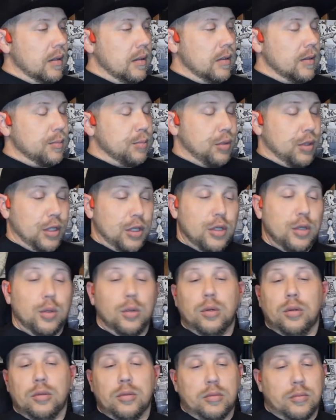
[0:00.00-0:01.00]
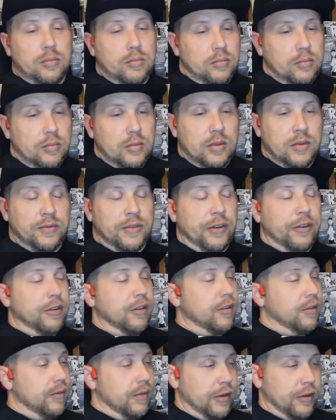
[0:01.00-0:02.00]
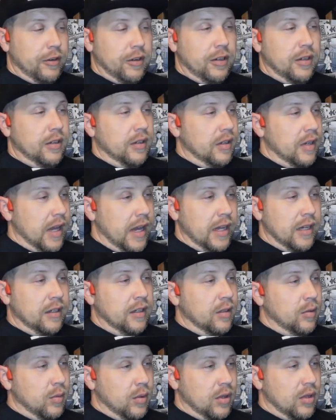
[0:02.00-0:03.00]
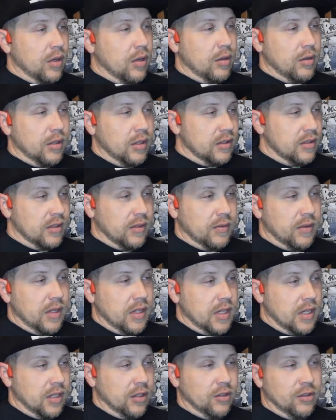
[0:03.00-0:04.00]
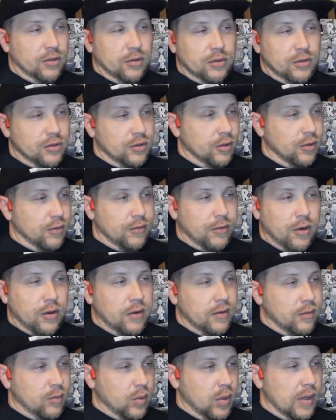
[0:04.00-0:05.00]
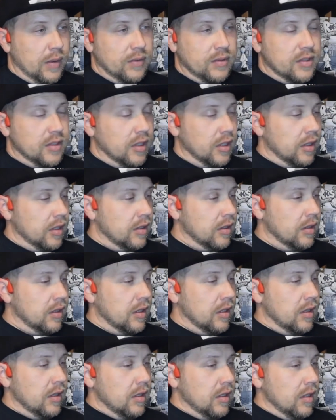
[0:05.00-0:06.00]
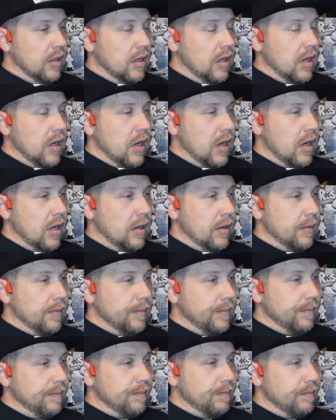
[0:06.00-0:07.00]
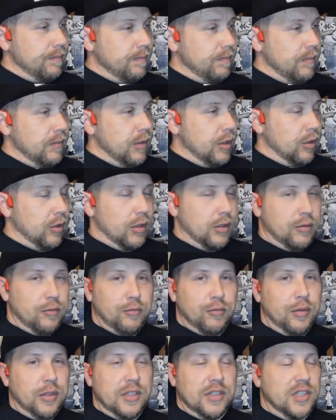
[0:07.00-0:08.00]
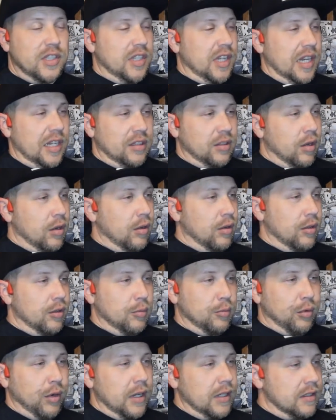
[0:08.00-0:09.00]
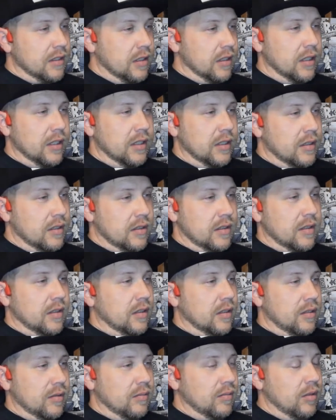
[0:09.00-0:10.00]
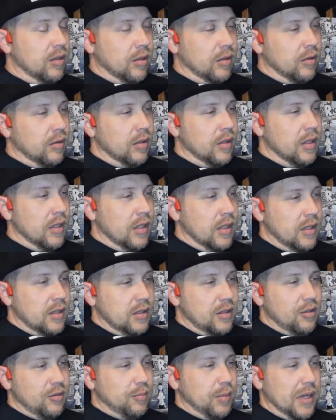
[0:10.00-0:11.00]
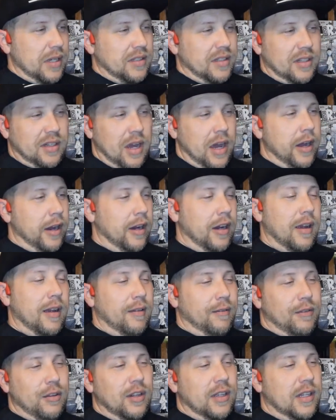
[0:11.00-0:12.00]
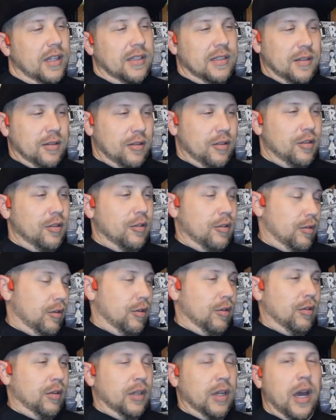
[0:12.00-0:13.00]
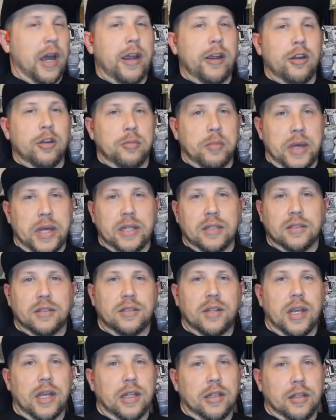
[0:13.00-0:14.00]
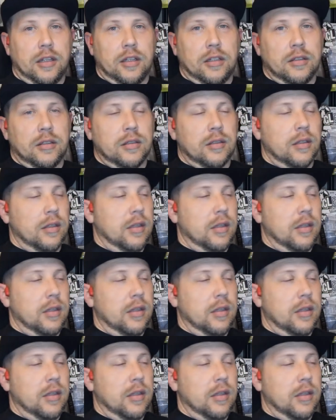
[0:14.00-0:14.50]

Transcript: It's pretty cool, very very handy with all the stuff that he can do so far of what I've seen. Um, you know, he resynced all their bracelets. You know, it's your basic. I, I feel like he's a, you know an Iron Man stand-in.